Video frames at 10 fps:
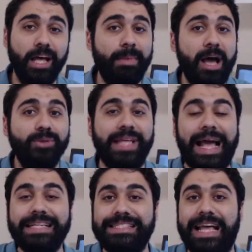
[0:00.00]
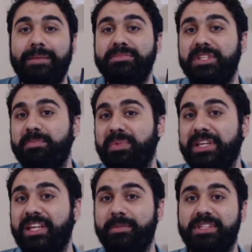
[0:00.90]
about
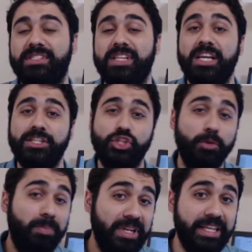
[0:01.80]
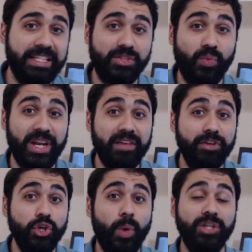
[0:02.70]
SMTP limits. So please, whenever
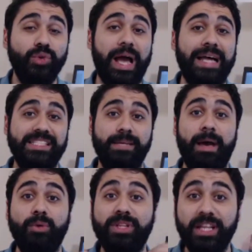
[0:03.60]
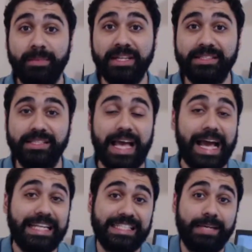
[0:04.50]
you want to ask about limits,
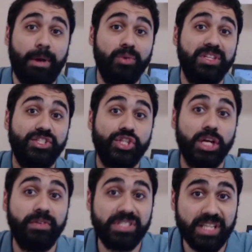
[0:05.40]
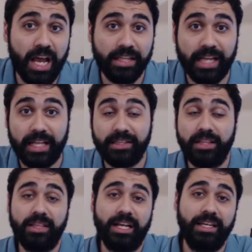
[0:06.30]
ask about the server side and
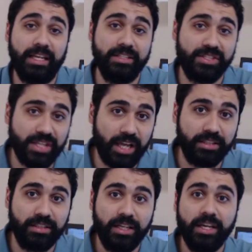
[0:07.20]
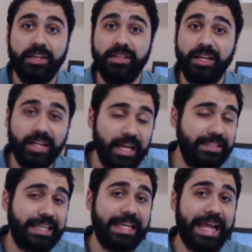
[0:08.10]
not the client side. The
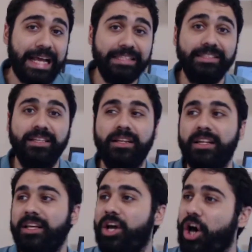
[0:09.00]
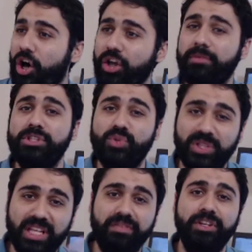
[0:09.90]
client can handle almost
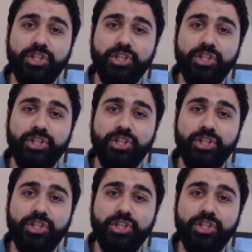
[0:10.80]
whatever